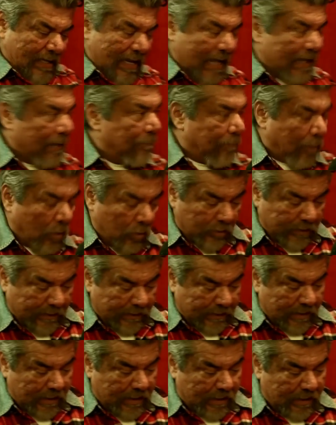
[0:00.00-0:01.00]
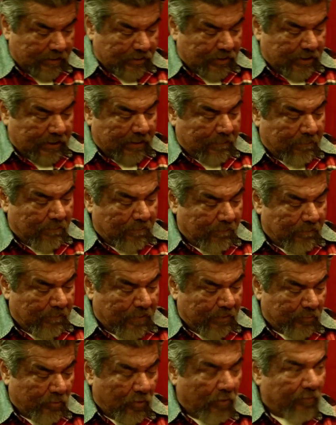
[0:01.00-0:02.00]
had a bowling thing in
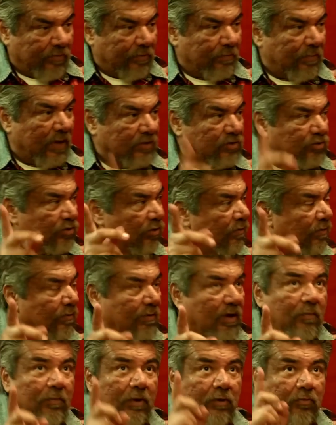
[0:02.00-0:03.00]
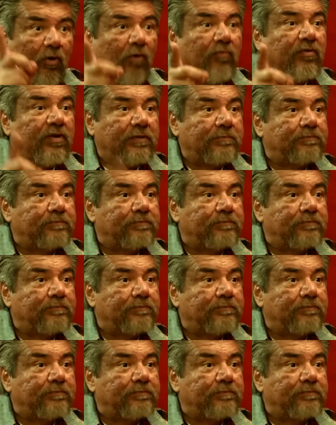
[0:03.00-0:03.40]
Monrovia, Monrovia.